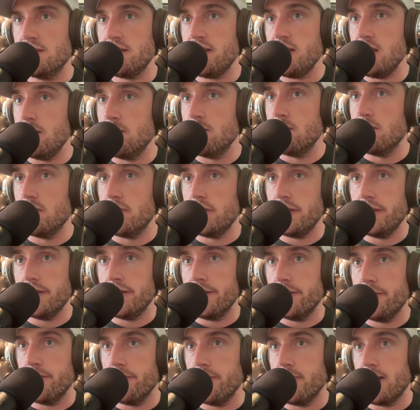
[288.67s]
team,
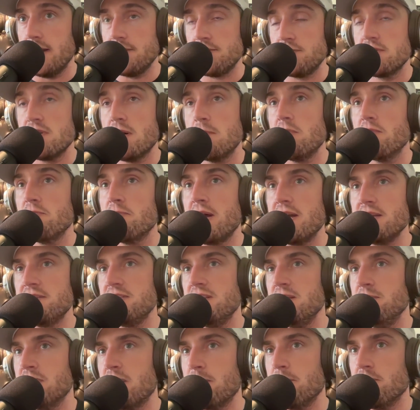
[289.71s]
some of my
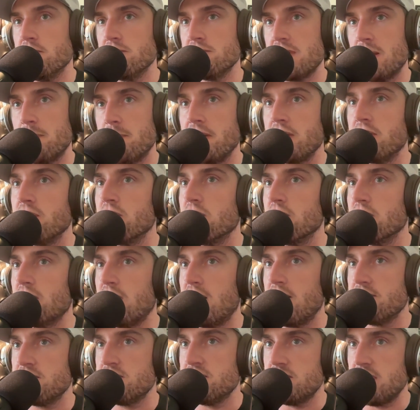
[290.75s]
team members at my current
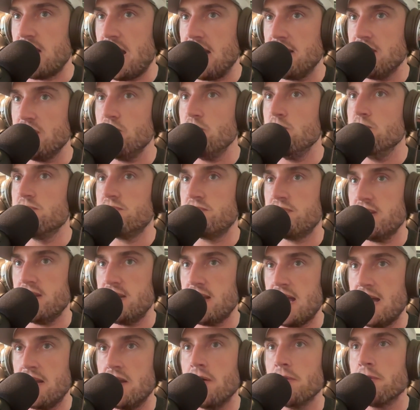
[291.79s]
offices had used
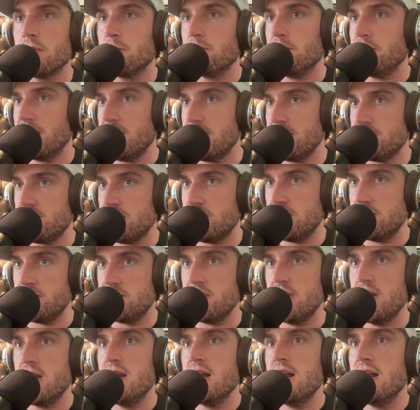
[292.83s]
it at other
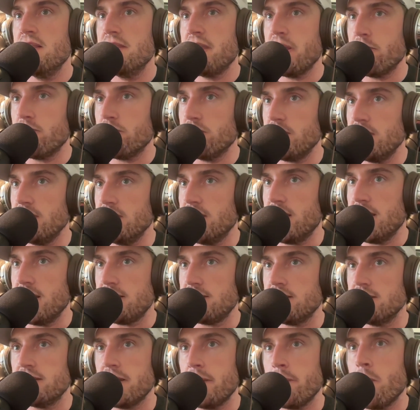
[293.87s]
places. They really
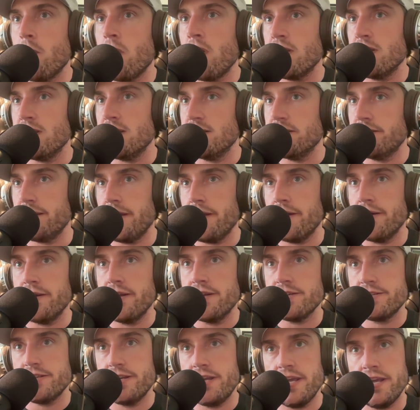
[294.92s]
liked it. They wanted it there. And
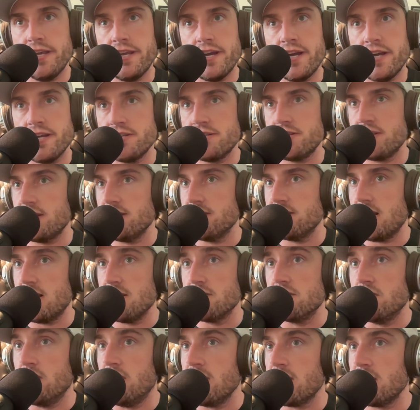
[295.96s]
I said, hey guys,
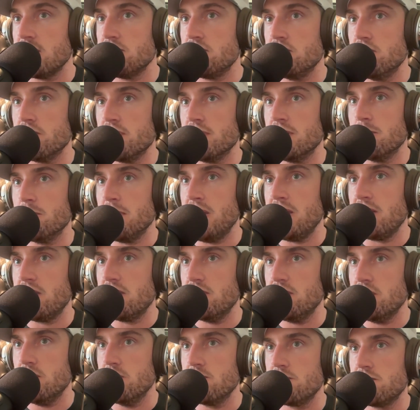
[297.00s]
as long as you're going to make
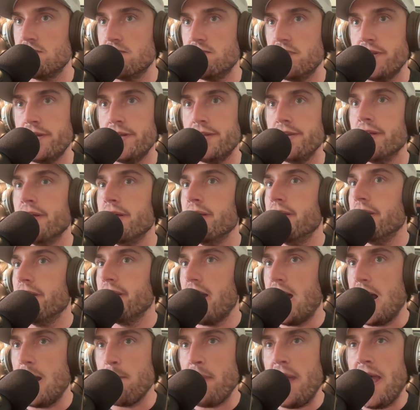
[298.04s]
good use of it,
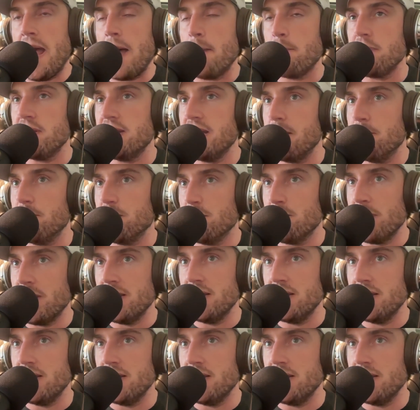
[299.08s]
I'm happy to implement